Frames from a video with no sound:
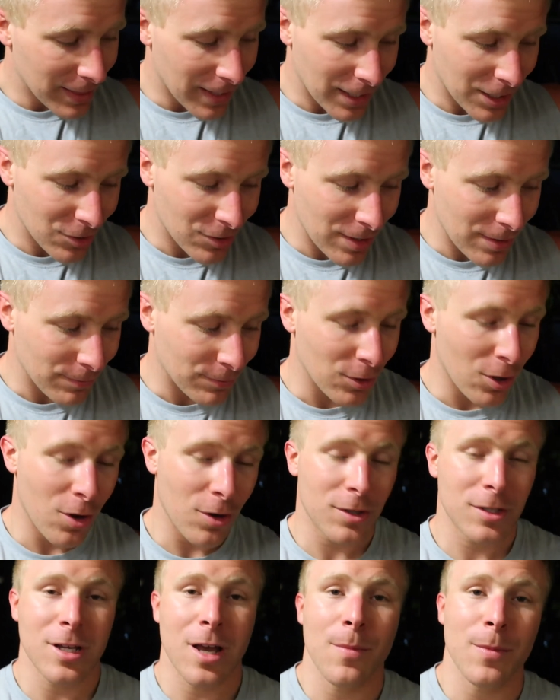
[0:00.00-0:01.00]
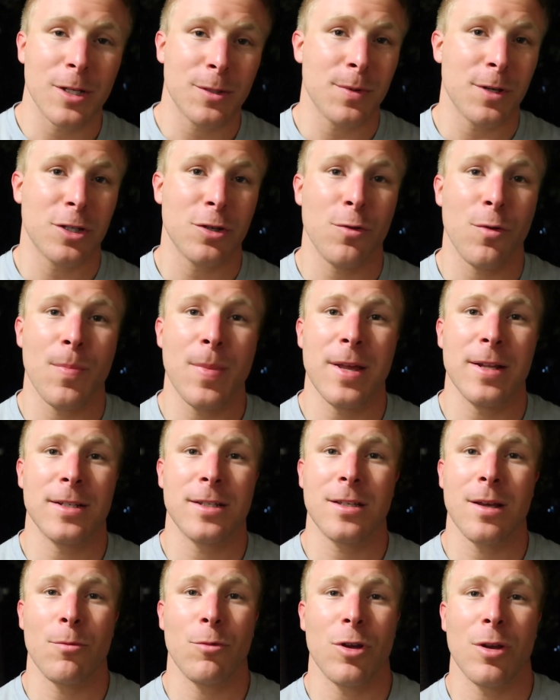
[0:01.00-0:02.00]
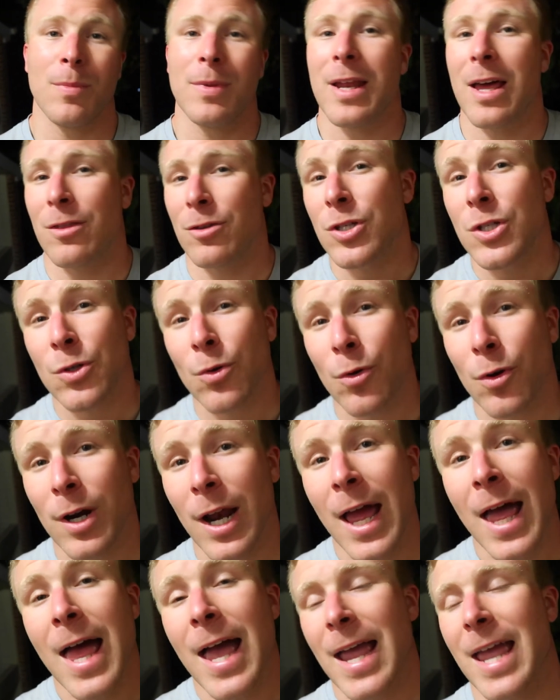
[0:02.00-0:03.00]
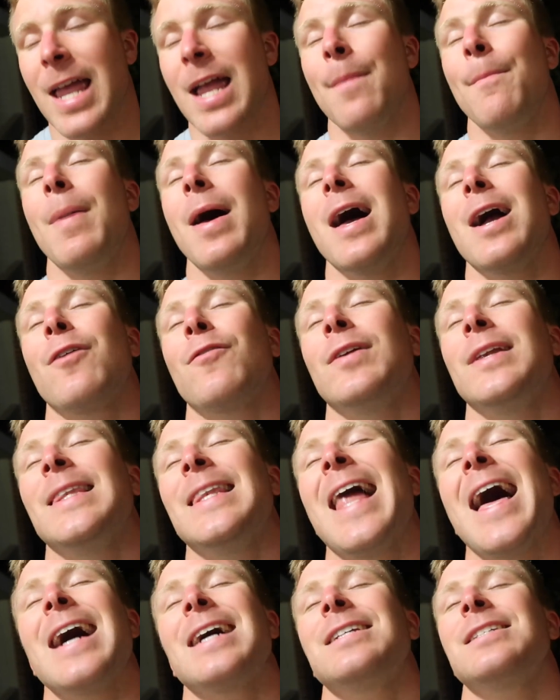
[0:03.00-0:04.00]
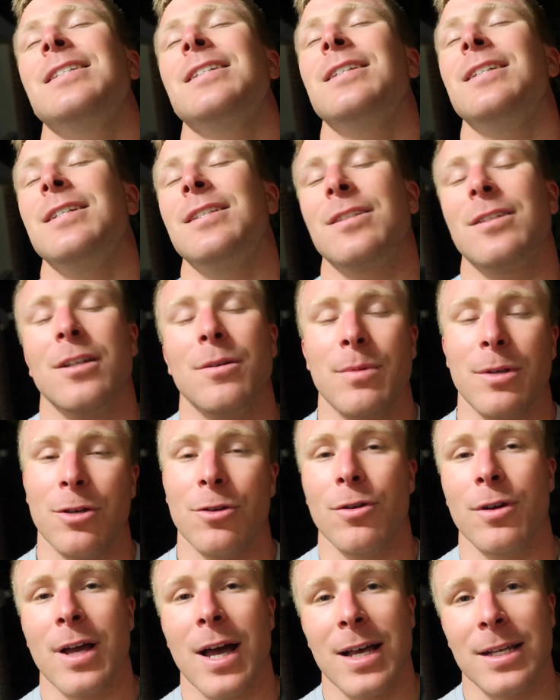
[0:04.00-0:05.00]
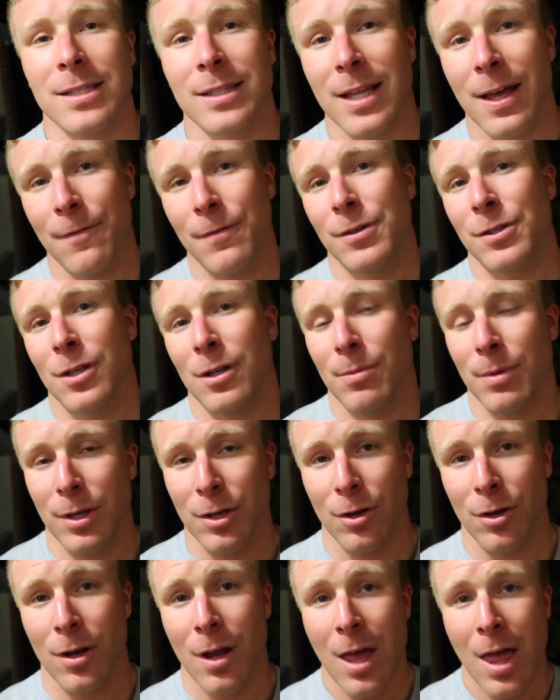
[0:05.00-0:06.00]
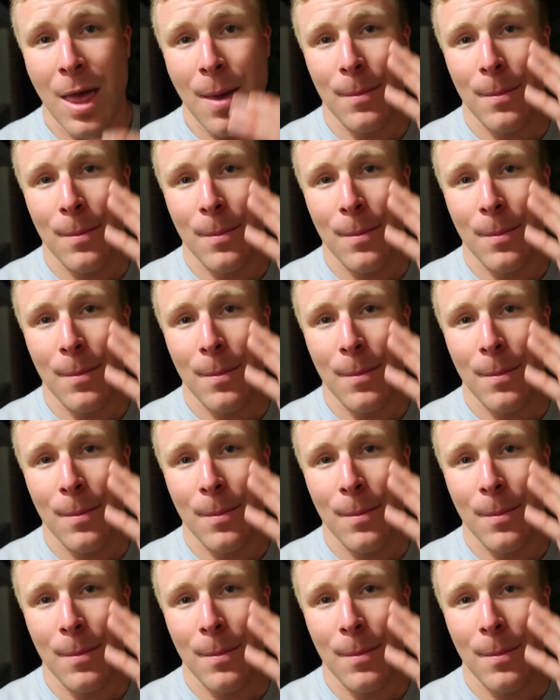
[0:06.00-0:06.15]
a lot of great vlogs coming, especially with being summer, we're gonna be down the shore, kicking it back, relaxing, it's gonna be good guys, life is gonna be good.